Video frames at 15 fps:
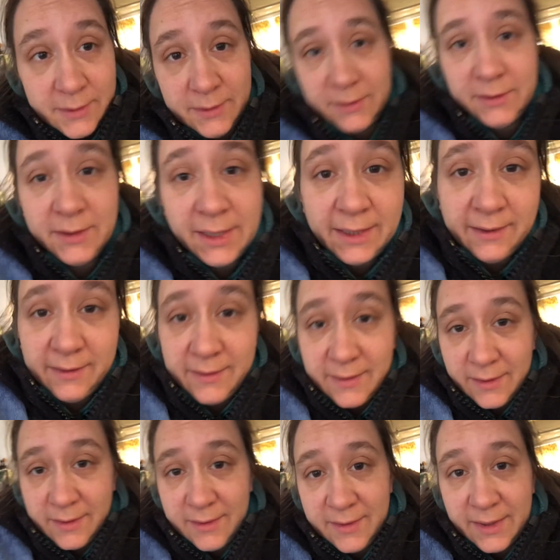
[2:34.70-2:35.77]
Today's
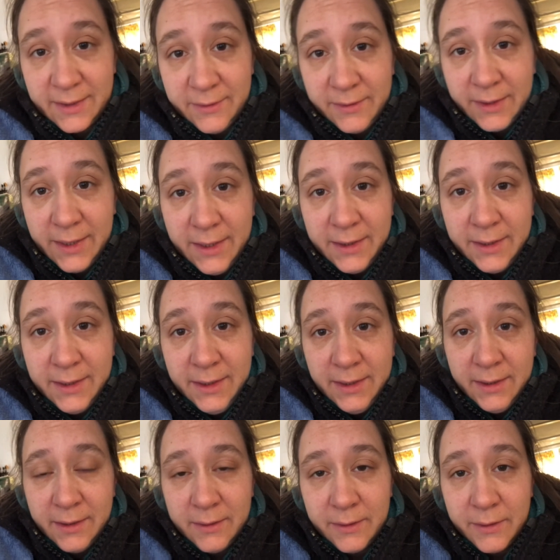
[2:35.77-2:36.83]
Saturday the
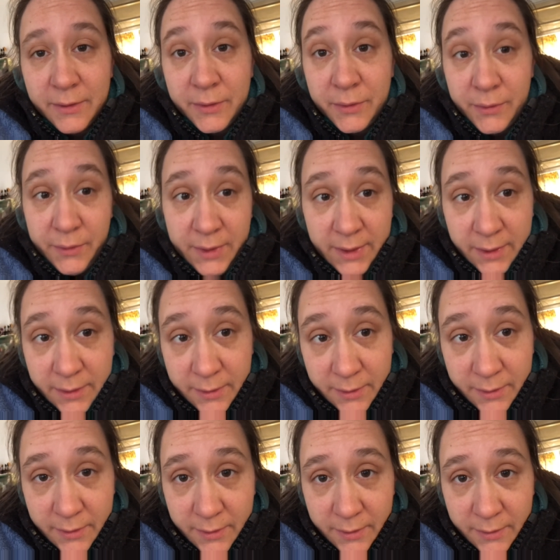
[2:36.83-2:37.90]

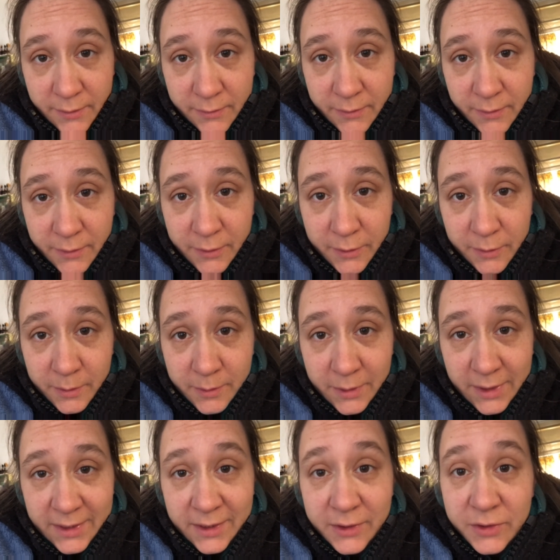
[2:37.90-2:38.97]
30th of October
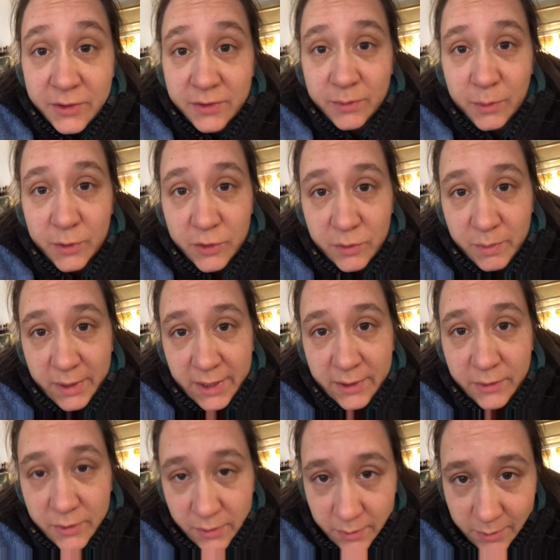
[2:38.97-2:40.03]
and I just watched my
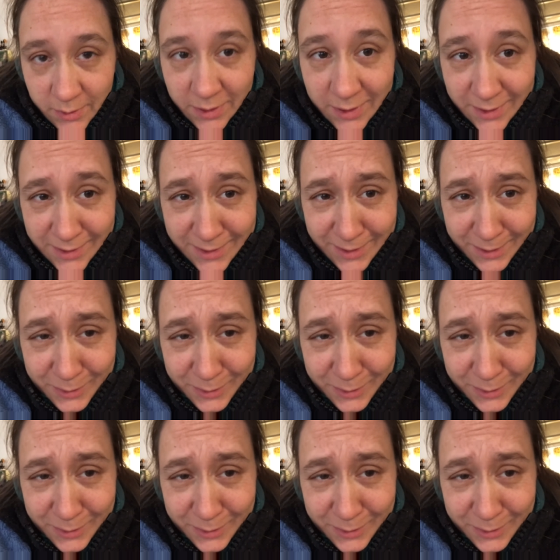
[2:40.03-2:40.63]
intro that